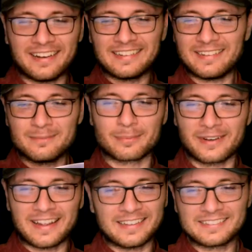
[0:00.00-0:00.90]
and it didn't
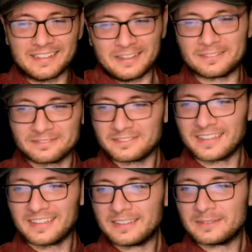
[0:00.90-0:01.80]
break, so
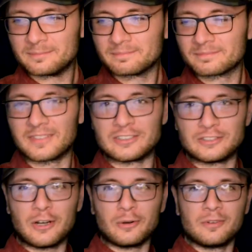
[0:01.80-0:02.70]
there's
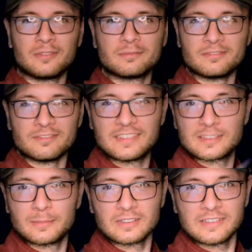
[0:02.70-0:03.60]
no
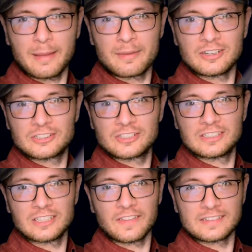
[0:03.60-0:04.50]
visible damage
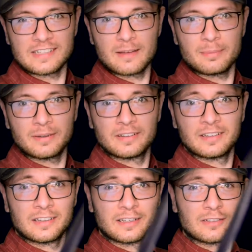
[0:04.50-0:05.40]
to the tip,
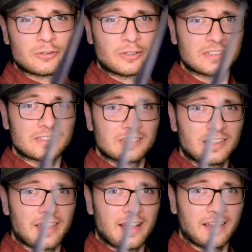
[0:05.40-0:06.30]
if you can see
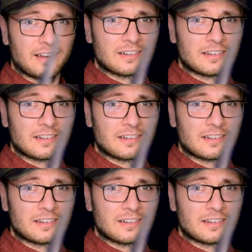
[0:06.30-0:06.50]
that.